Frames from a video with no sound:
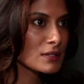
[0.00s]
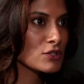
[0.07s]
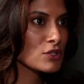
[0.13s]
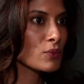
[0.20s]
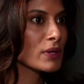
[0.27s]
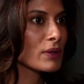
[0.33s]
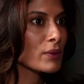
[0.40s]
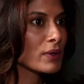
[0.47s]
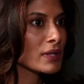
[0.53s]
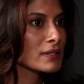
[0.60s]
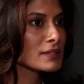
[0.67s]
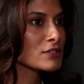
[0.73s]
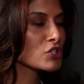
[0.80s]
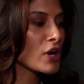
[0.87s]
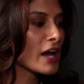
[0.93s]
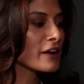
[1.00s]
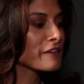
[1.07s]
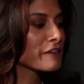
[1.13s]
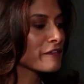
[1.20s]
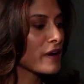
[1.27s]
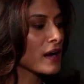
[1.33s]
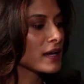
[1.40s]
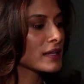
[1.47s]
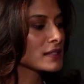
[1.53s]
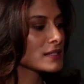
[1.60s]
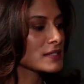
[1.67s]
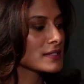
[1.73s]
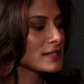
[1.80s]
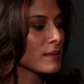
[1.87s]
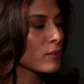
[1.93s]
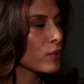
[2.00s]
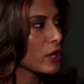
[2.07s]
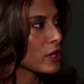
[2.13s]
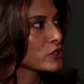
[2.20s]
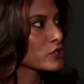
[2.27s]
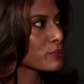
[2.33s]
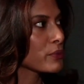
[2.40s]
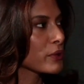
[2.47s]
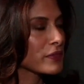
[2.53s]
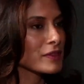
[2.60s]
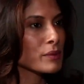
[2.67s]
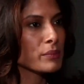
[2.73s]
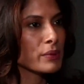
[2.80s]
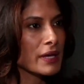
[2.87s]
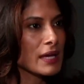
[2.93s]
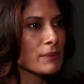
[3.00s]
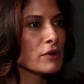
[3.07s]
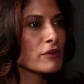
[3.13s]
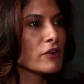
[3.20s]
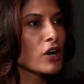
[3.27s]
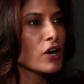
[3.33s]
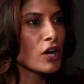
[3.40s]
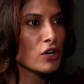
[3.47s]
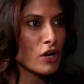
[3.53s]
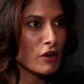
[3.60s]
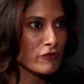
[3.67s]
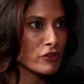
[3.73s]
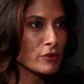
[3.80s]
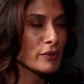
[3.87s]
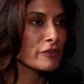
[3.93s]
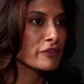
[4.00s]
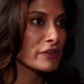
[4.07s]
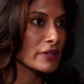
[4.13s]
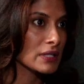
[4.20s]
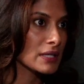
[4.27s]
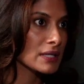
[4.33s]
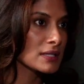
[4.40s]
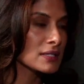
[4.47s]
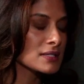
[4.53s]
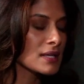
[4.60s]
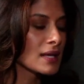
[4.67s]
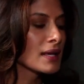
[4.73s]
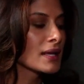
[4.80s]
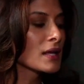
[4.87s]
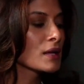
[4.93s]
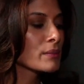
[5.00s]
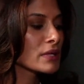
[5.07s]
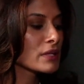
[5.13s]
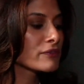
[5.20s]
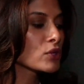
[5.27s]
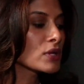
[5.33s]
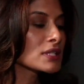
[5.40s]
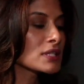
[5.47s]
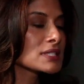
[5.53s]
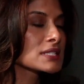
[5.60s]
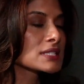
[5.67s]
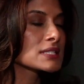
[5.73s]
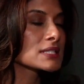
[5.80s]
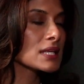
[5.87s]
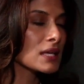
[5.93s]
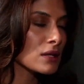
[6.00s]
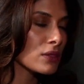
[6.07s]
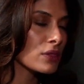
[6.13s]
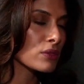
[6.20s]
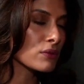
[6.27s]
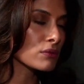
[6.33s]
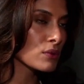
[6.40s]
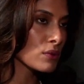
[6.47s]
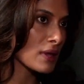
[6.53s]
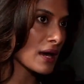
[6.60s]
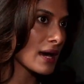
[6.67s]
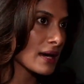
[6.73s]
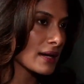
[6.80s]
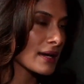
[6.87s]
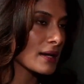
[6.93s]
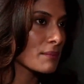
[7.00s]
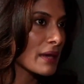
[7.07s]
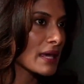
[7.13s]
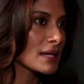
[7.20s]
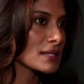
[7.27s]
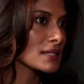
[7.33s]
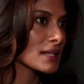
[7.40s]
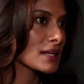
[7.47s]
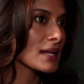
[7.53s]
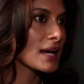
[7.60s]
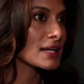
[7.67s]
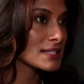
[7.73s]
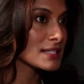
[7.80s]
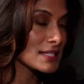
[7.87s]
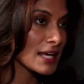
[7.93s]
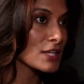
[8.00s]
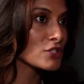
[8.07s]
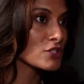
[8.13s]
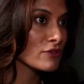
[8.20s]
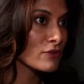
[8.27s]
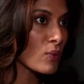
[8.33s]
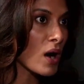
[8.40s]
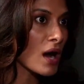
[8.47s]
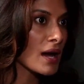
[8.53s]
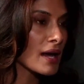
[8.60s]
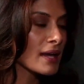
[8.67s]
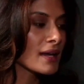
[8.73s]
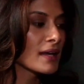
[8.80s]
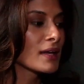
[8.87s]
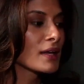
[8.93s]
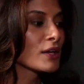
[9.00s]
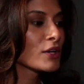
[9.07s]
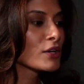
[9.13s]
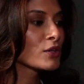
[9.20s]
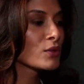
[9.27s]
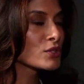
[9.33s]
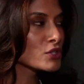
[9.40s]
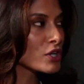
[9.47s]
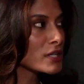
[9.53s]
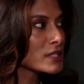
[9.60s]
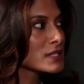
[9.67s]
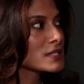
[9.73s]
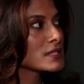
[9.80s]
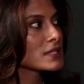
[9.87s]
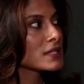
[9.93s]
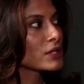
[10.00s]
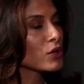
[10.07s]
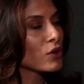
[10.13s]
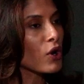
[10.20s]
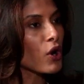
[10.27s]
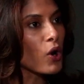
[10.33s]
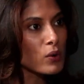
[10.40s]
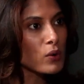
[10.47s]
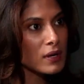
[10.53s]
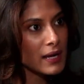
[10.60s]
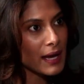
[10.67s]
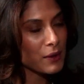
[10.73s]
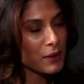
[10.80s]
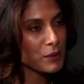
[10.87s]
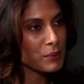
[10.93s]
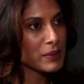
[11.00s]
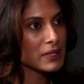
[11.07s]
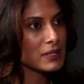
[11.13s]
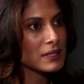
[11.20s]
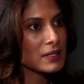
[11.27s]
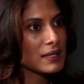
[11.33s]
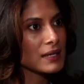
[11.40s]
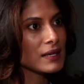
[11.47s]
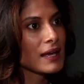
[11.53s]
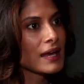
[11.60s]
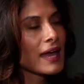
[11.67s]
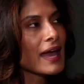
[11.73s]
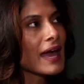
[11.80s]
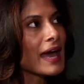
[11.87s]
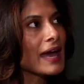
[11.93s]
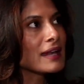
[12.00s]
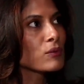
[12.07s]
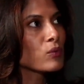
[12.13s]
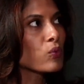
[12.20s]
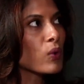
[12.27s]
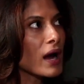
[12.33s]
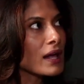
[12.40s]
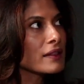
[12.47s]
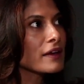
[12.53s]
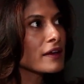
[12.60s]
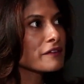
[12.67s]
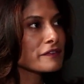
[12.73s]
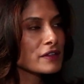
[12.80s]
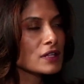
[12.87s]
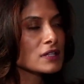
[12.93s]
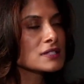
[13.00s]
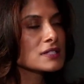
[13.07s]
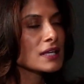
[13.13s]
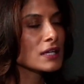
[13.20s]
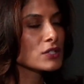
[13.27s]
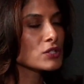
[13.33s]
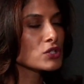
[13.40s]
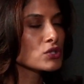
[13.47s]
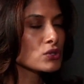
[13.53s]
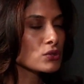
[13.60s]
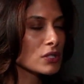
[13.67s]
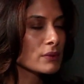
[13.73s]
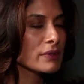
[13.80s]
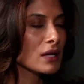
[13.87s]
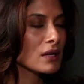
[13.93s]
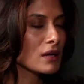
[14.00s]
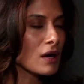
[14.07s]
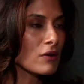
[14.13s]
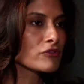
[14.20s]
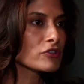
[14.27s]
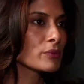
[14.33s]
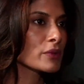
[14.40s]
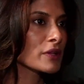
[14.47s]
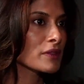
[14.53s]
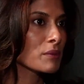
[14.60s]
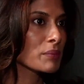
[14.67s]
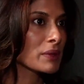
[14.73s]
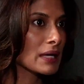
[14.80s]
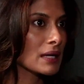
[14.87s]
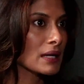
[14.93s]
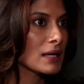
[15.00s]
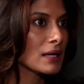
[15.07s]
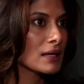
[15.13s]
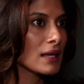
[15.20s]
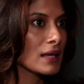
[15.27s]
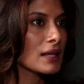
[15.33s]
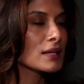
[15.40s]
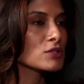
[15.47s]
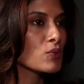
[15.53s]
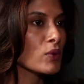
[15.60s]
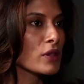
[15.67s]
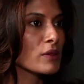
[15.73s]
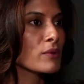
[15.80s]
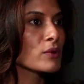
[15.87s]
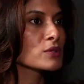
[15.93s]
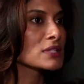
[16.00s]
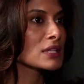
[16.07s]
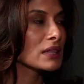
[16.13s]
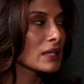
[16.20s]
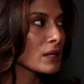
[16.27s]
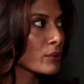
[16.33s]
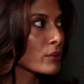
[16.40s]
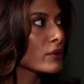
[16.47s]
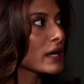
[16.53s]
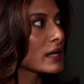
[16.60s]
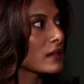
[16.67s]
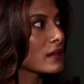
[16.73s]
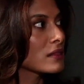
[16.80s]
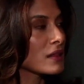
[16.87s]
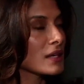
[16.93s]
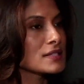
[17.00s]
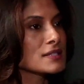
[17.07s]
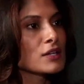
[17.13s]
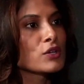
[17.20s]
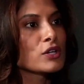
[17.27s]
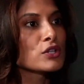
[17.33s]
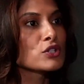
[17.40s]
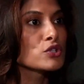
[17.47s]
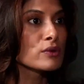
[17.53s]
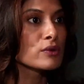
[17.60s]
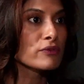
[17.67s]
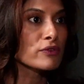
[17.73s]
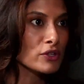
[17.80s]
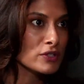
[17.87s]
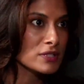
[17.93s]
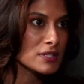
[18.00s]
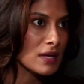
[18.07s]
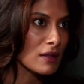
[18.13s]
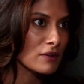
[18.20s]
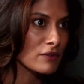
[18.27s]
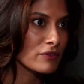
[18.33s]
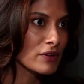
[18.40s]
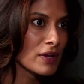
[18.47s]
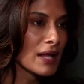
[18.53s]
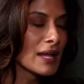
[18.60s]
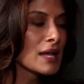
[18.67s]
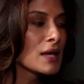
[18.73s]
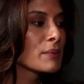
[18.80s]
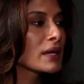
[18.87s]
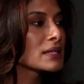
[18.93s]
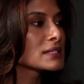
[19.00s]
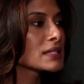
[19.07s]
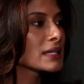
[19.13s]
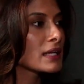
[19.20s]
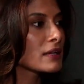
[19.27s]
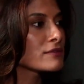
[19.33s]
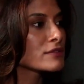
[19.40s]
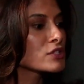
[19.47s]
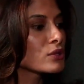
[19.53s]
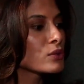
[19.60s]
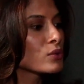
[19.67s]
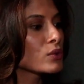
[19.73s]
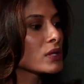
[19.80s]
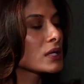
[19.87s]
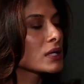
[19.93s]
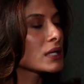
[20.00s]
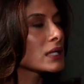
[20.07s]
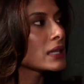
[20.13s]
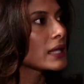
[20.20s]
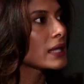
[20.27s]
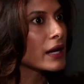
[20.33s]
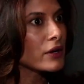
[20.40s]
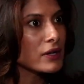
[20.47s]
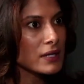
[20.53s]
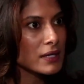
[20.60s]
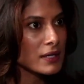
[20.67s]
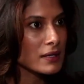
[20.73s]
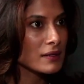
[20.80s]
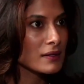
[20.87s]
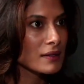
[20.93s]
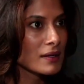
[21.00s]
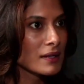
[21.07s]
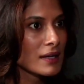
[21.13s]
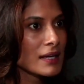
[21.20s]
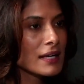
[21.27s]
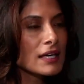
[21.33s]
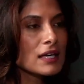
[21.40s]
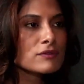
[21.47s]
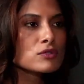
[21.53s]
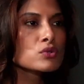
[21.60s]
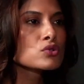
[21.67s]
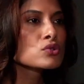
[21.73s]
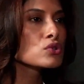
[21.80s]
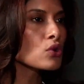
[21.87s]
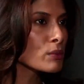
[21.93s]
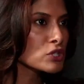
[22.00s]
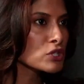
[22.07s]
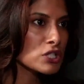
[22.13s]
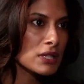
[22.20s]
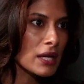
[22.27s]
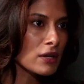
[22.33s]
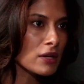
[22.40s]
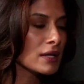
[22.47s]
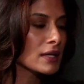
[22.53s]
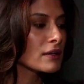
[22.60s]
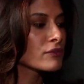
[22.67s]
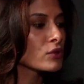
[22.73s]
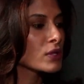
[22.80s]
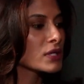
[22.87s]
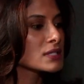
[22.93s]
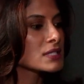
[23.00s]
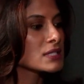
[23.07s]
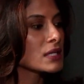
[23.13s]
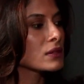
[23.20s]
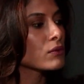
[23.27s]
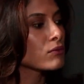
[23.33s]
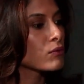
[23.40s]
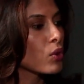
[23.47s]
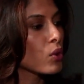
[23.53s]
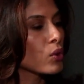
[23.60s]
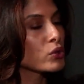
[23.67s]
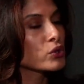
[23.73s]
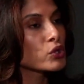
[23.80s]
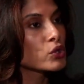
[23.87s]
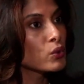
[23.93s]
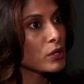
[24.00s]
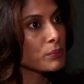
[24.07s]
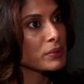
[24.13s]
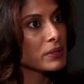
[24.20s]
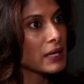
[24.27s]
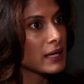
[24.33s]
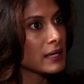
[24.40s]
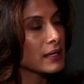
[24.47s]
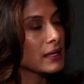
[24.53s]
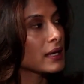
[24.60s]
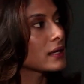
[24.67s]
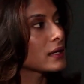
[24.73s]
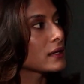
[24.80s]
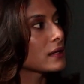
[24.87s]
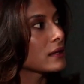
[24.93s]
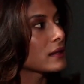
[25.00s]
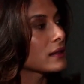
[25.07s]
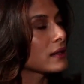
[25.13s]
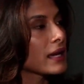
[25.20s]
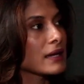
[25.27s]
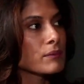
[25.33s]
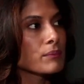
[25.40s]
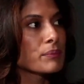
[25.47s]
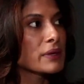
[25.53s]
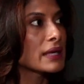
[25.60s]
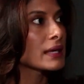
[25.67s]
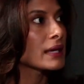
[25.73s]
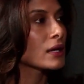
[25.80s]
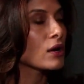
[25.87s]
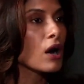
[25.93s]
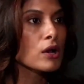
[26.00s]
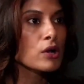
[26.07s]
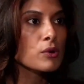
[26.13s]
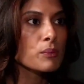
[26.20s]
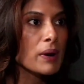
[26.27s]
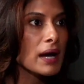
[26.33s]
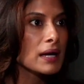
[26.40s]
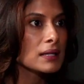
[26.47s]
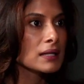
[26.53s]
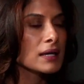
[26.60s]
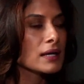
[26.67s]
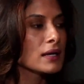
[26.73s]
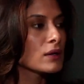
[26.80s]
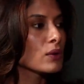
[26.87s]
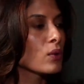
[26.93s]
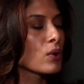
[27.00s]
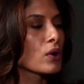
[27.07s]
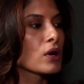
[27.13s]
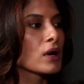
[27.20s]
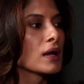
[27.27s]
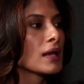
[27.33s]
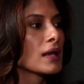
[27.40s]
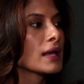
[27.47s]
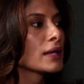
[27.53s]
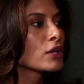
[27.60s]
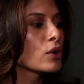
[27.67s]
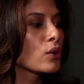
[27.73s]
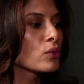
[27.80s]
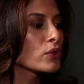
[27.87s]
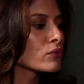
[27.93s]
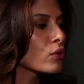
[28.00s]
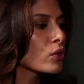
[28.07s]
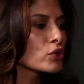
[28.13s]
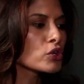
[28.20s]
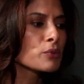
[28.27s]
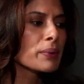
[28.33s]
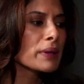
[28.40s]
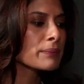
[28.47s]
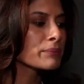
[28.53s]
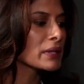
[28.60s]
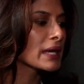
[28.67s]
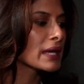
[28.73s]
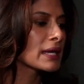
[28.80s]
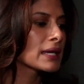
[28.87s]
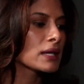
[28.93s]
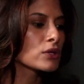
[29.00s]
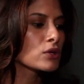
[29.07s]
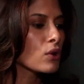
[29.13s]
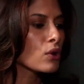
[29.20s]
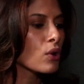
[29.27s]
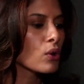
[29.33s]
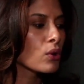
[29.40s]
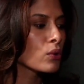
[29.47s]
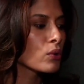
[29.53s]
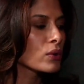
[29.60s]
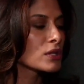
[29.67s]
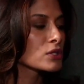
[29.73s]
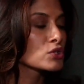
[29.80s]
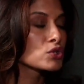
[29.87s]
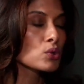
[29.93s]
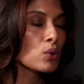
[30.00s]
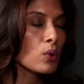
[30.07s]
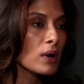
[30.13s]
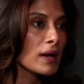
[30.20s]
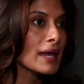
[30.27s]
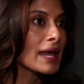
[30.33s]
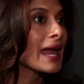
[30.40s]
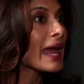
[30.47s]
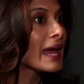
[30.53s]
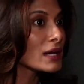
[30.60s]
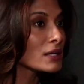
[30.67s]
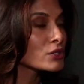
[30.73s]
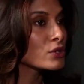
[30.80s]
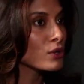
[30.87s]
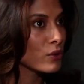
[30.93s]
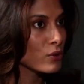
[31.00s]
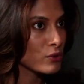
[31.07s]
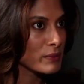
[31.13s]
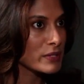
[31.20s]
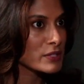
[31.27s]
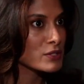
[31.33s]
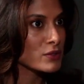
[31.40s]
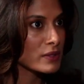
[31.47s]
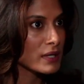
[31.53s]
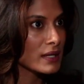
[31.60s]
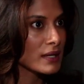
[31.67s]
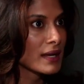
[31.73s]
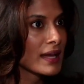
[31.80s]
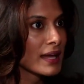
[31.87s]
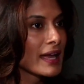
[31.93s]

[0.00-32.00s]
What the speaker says: So we will try to find somewhere to put the blame of our uncomfortable feelings. But if you can sit through that and make it to the next stage of why, you start to see your own accountability. And while that feels extremely uncomfortable in the beginning, it is one of the most liberating things that you can do for yourself, because it gives you clarity. It gives you so much clarity if you can see the role you are playing in, like being in autopilot, or, the role you're playing in your own joy and your own misery.